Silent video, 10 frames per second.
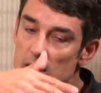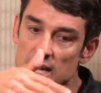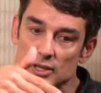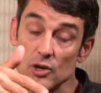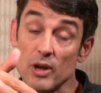Yeah,
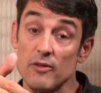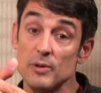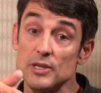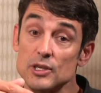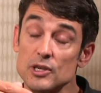and if
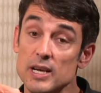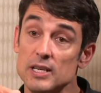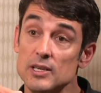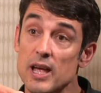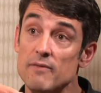we just try
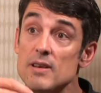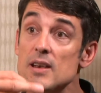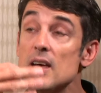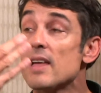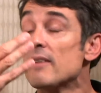and
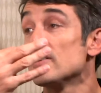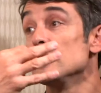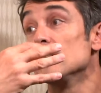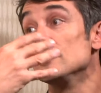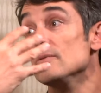have our
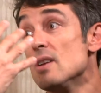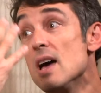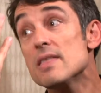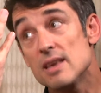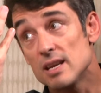ego do
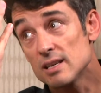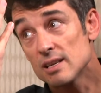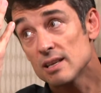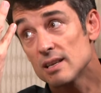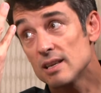
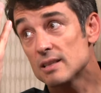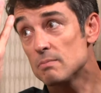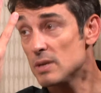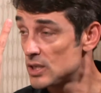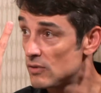nothing,
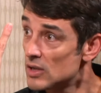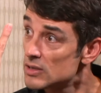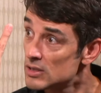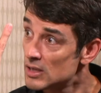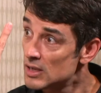it's
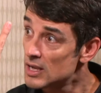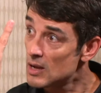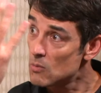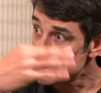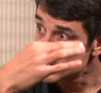mischievous
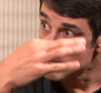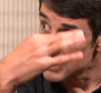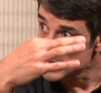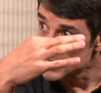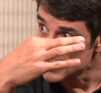and wants to
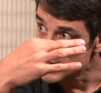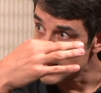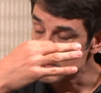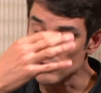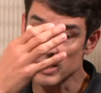mess things
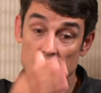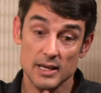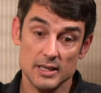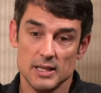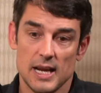up. So I
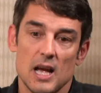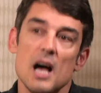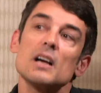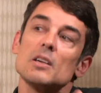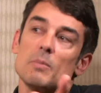think it's like
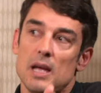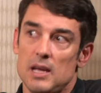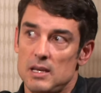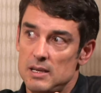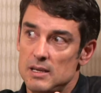occupy
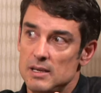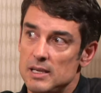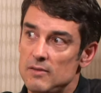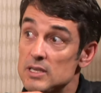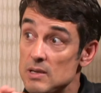it.
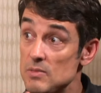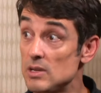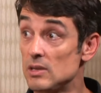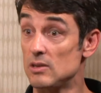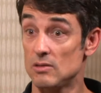Give it
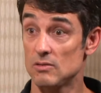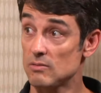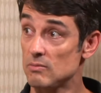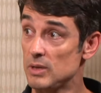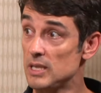something to do.
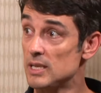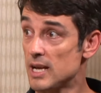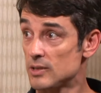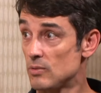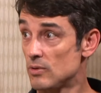Be the
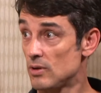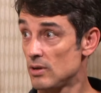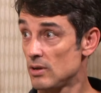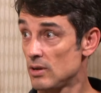dashboard.